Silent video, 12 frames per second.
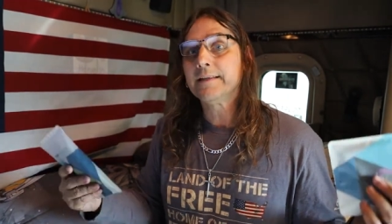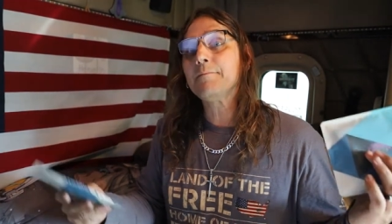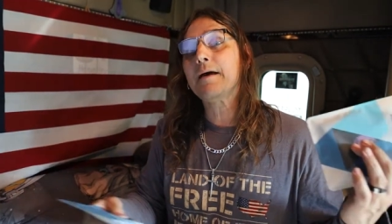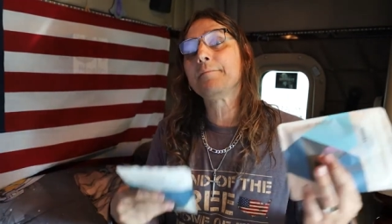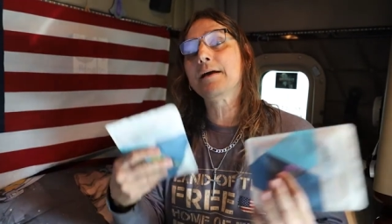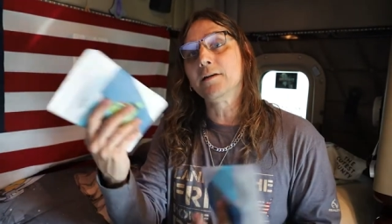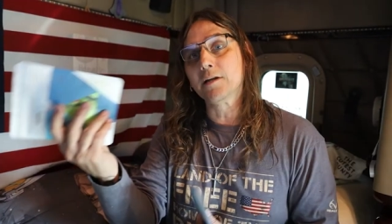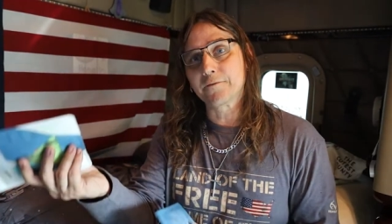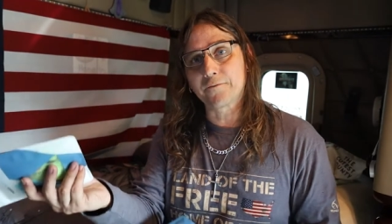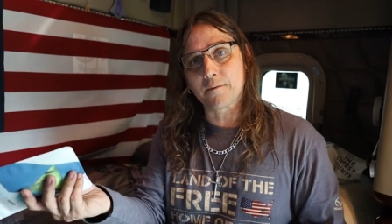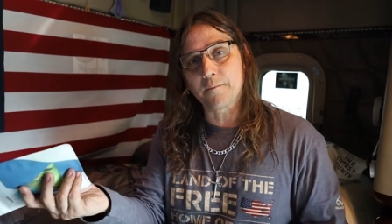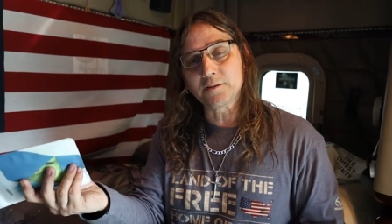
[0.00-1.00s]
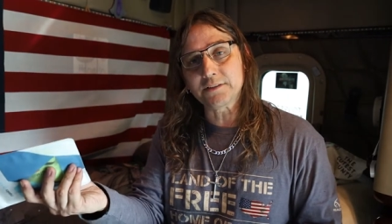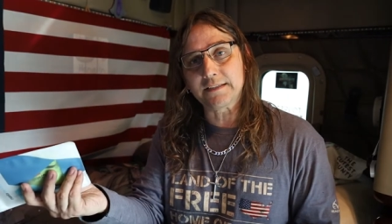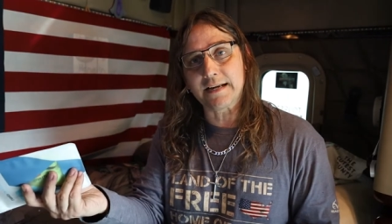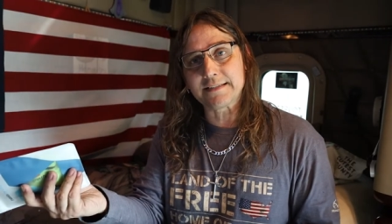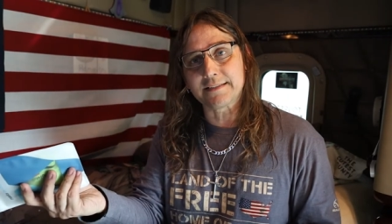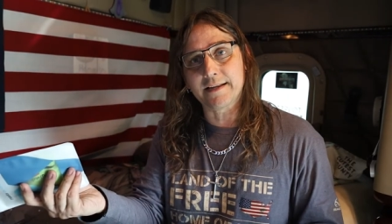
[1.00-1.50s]
then maybe I'll look for a
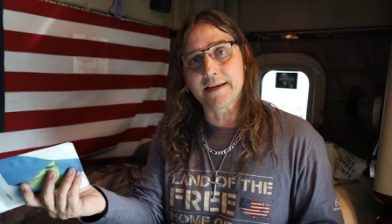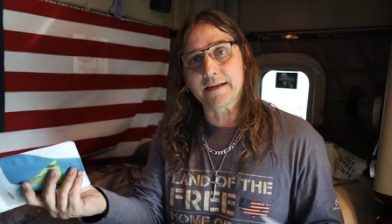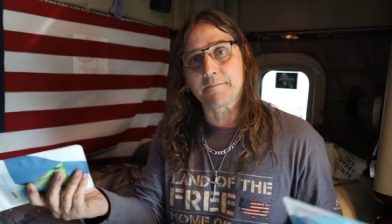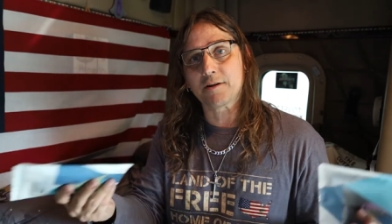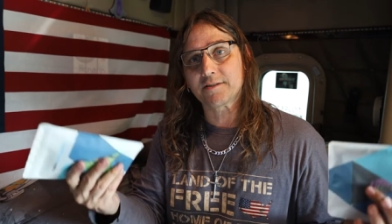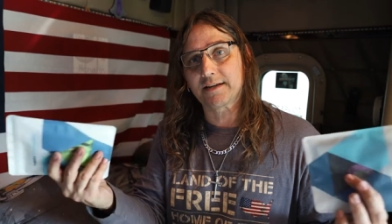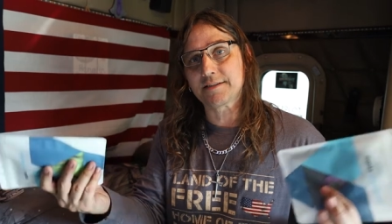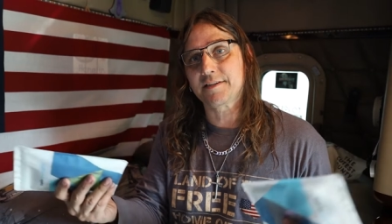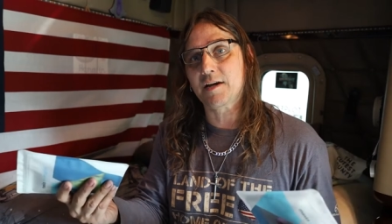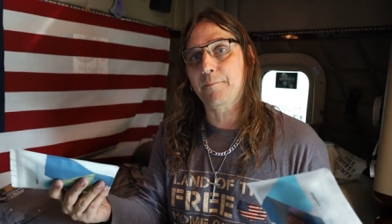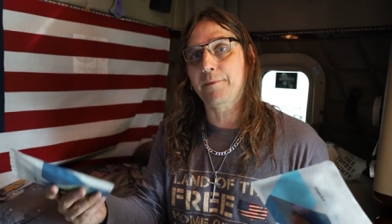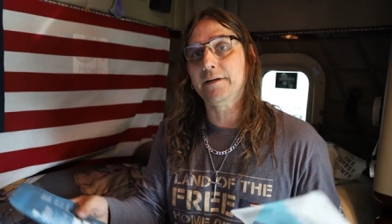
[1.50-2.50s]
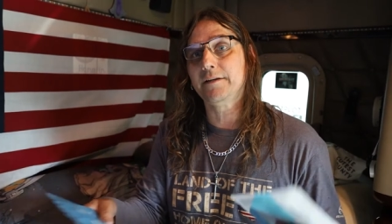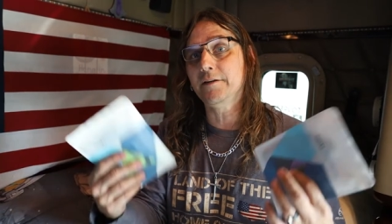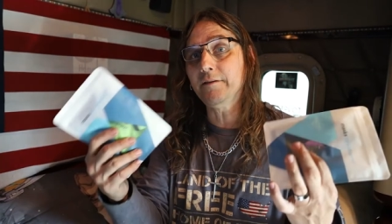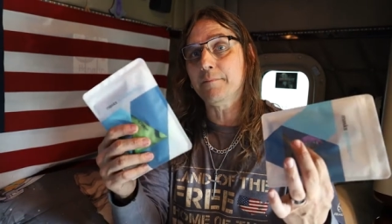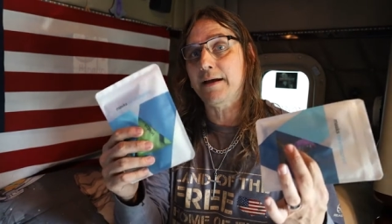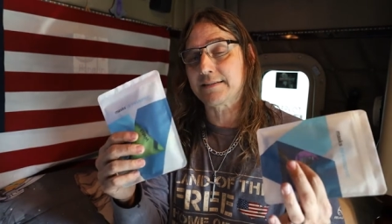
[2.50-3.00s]
merchandise link and a merchandise company to
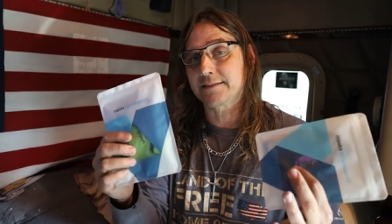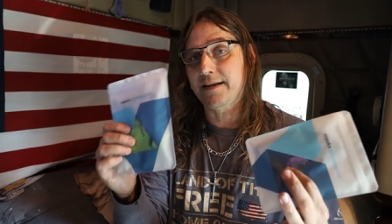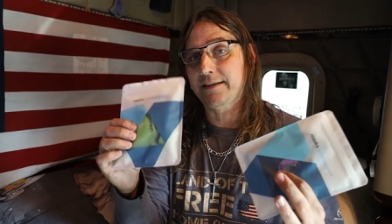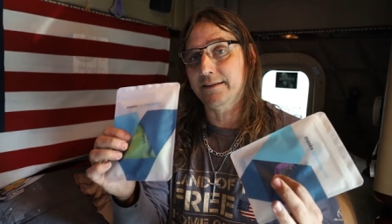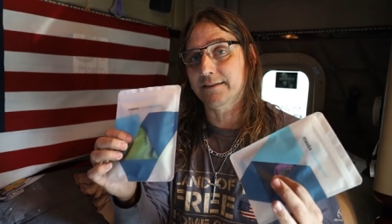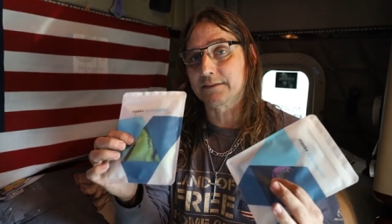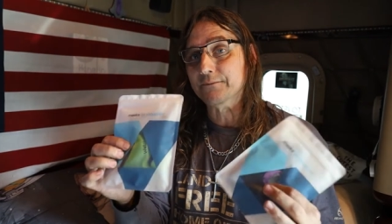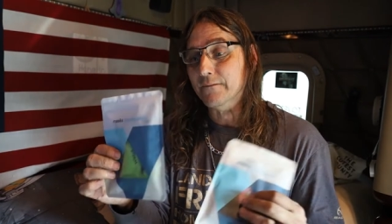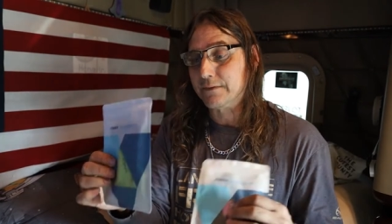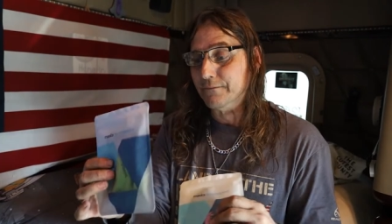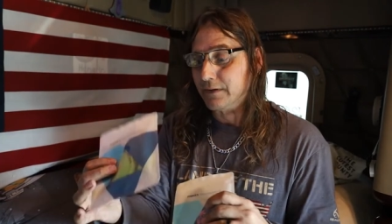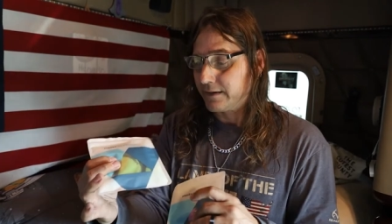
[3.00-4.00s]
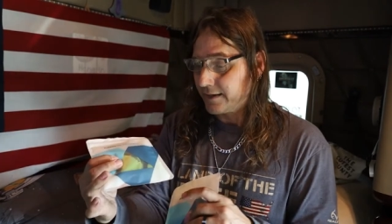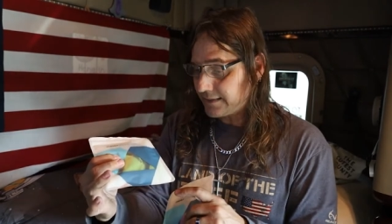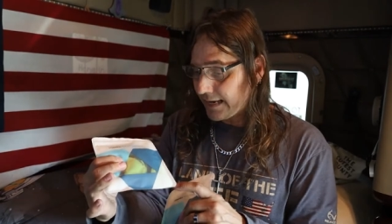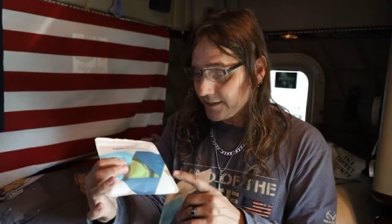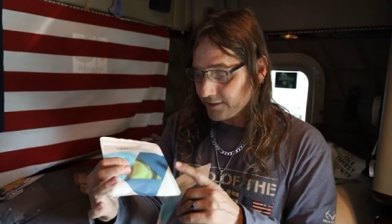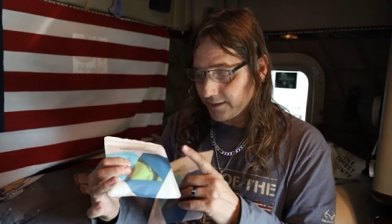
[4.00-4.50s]
do the mask like this.
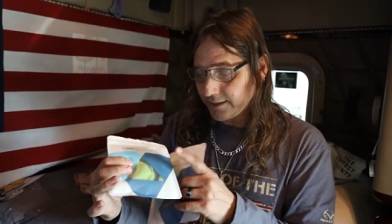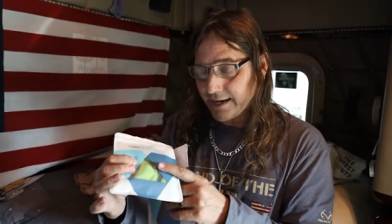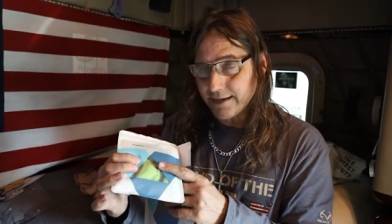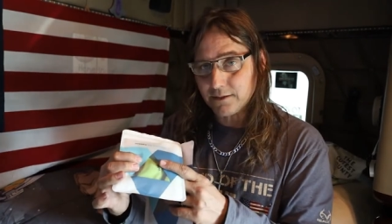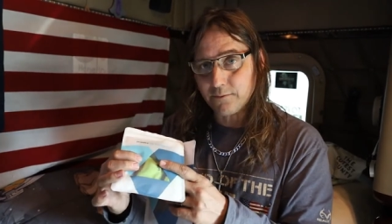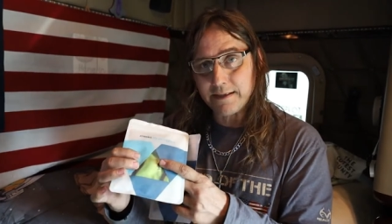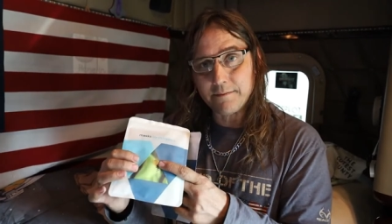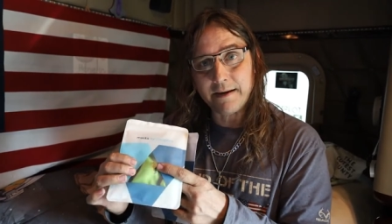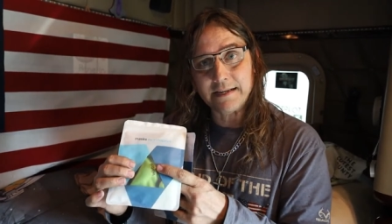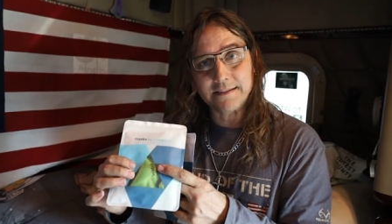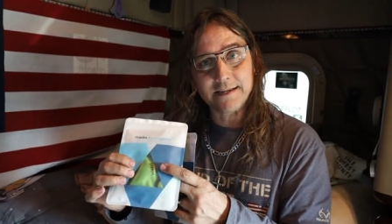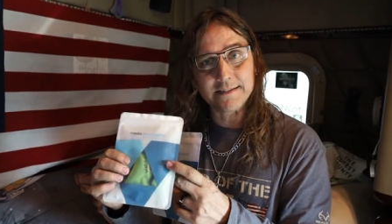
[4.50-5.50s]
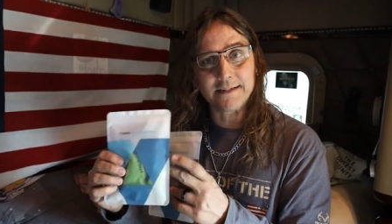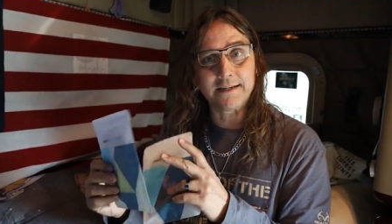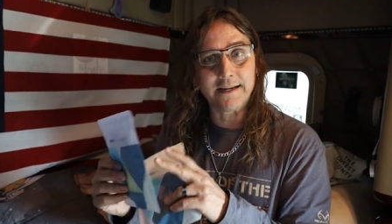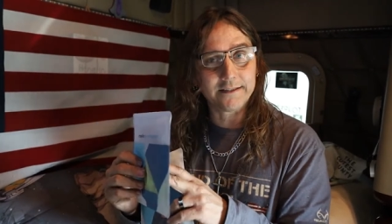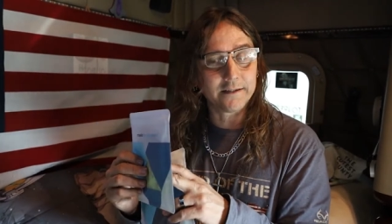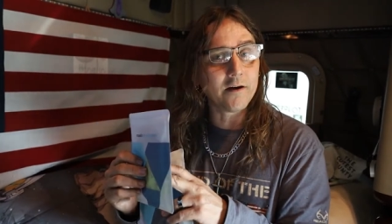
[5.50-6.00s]
Because I actually like the way the mask is and I
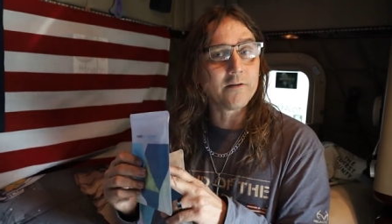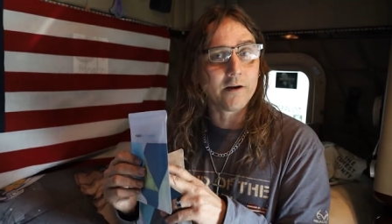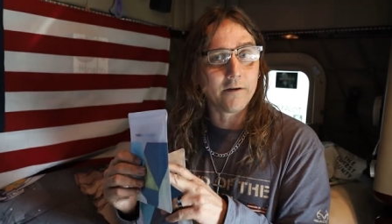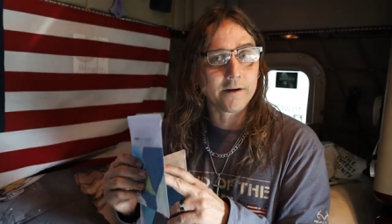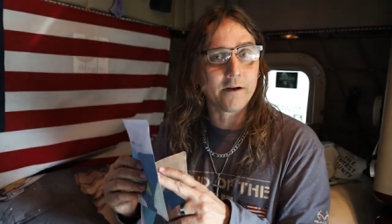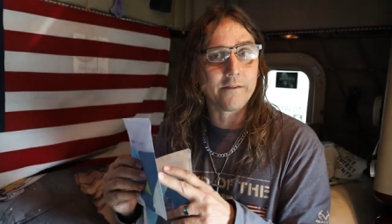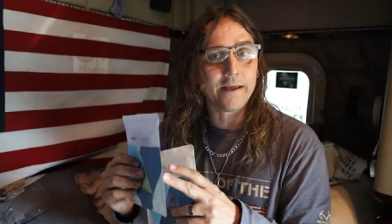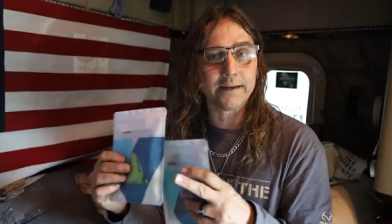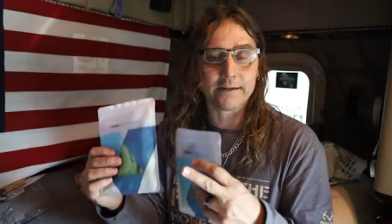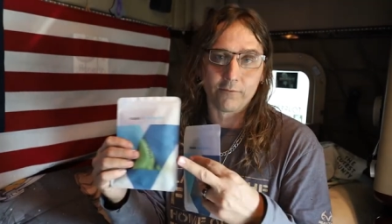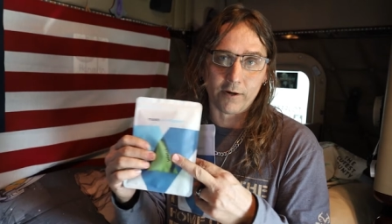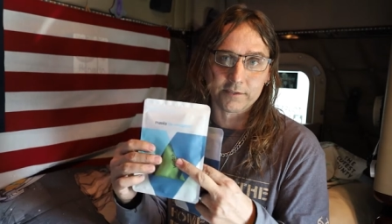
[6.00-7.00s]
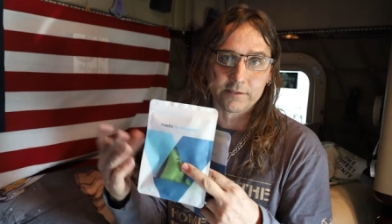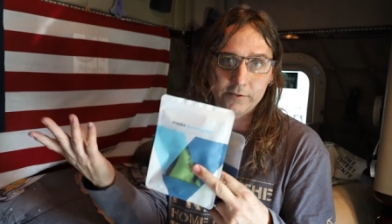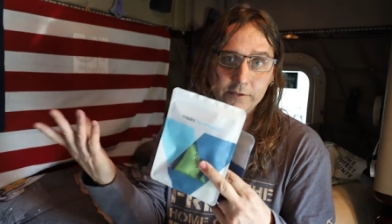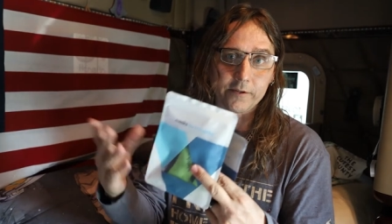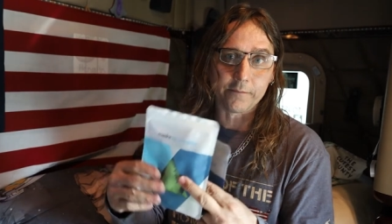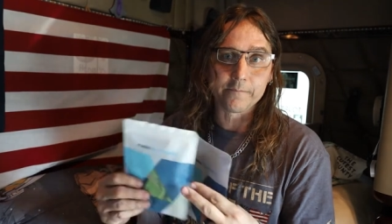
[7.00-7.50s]
like the logo and all that and watch it on
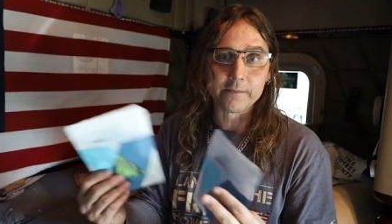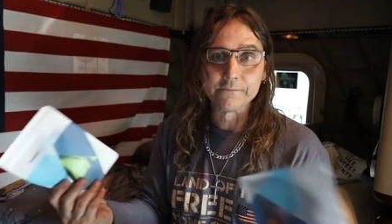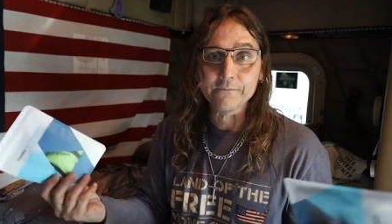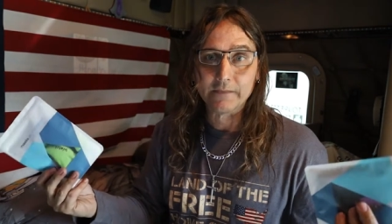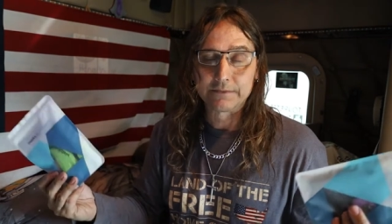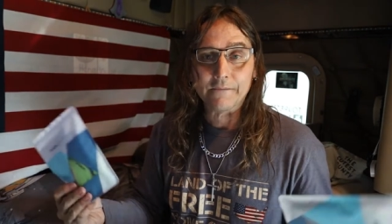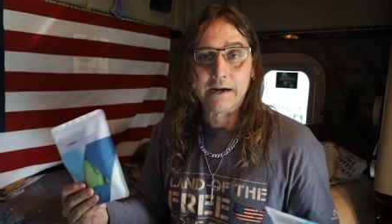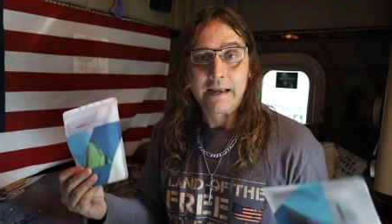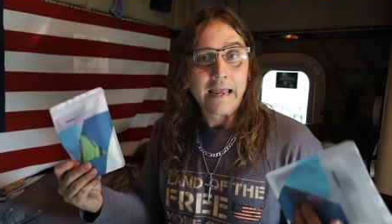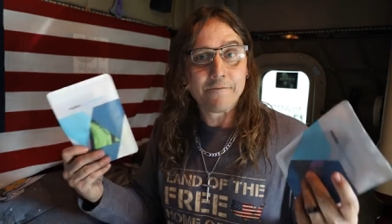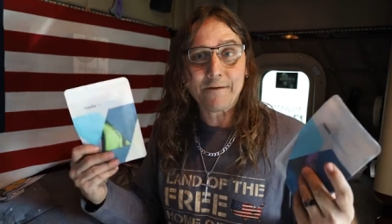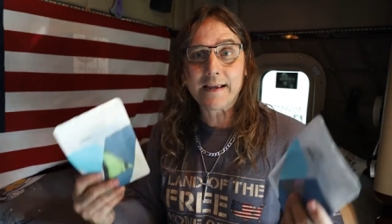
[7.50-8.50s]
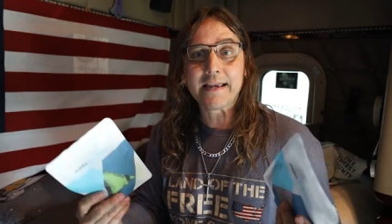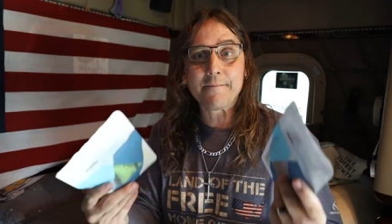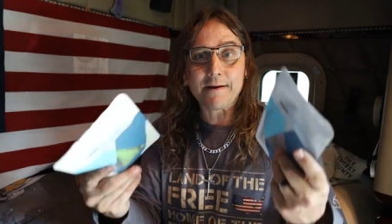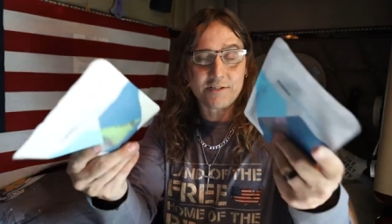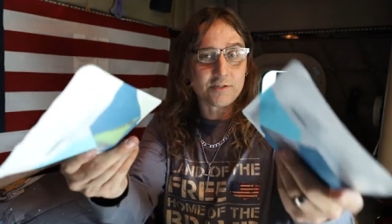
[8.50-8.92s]
YouTube. If I can get my